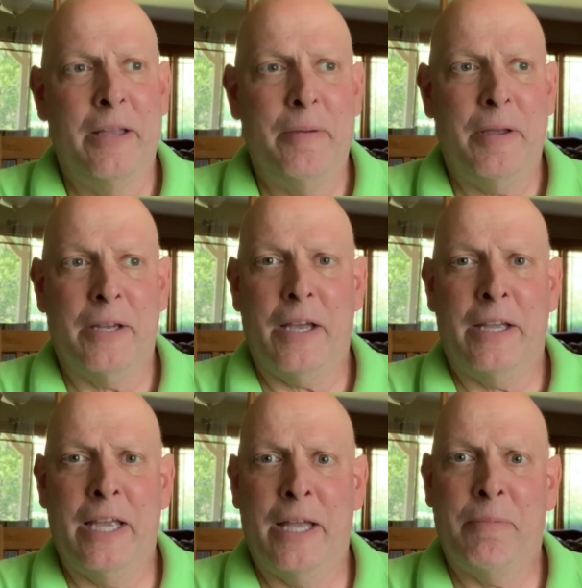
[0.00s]

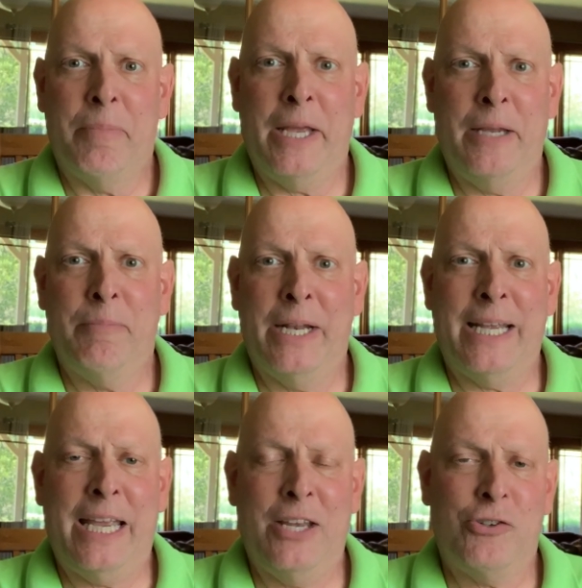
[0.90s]
again, pain
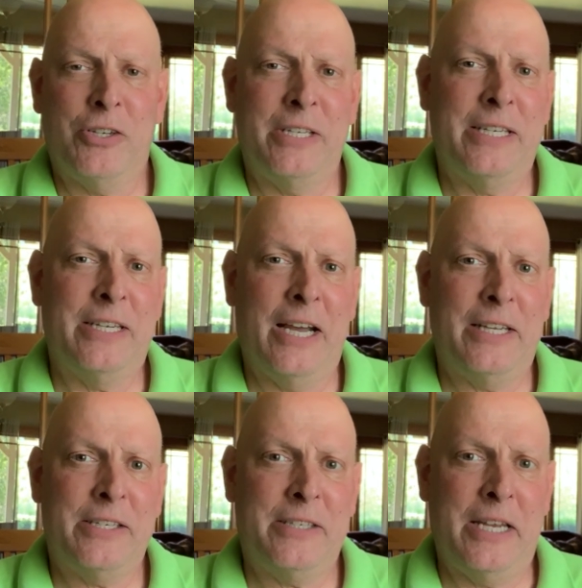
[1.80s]
medication did
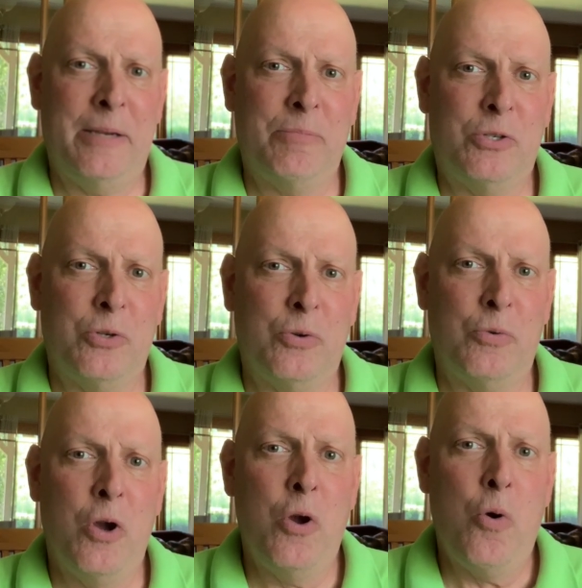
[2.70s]
not seem
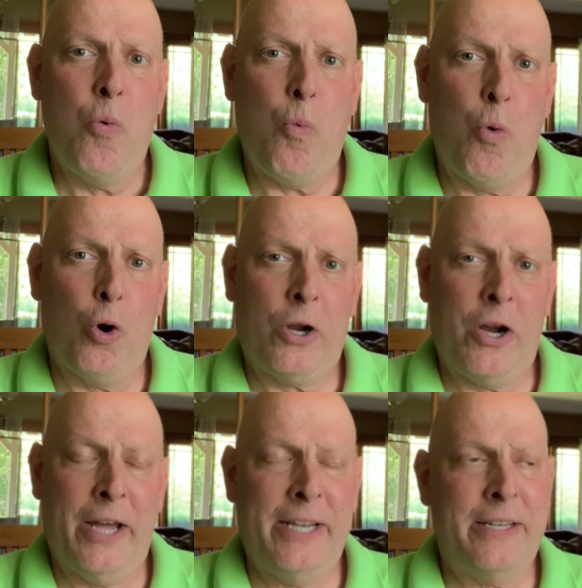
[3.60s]
to work
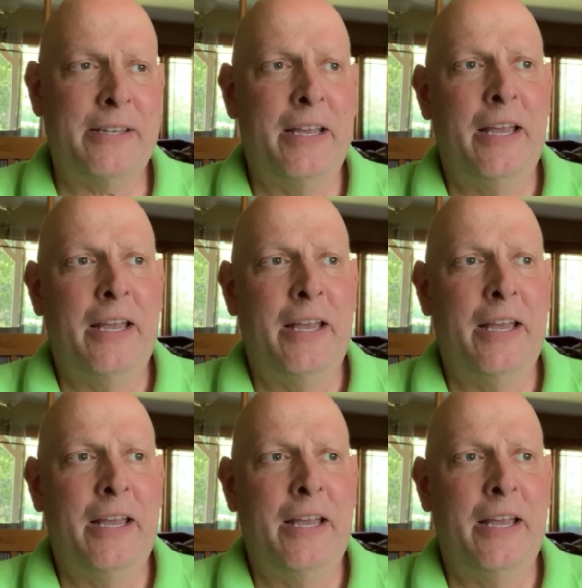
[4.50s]
on it.